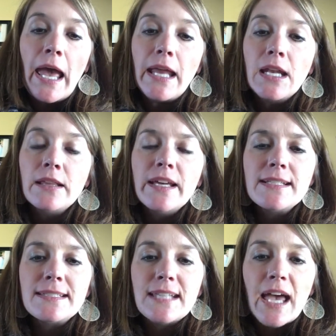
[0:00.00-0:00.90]
And
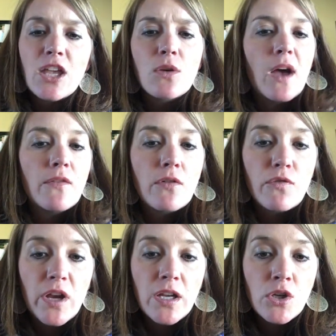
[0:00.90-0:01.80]
let's say you have a
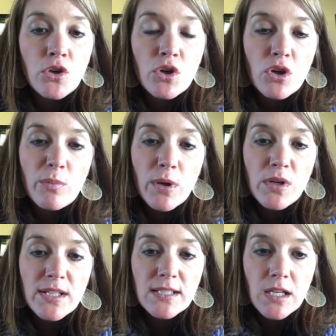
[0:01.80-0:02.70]
friend in your group who
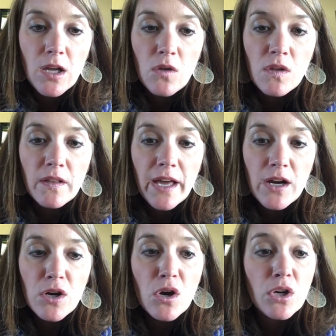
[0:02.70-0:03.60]
doesn't know the
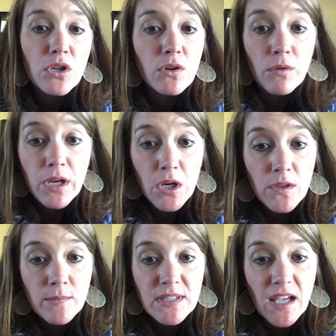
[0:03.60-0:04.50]
letter or you don't
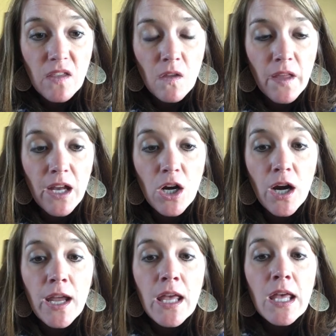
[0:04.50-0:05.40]
hear them say the letter.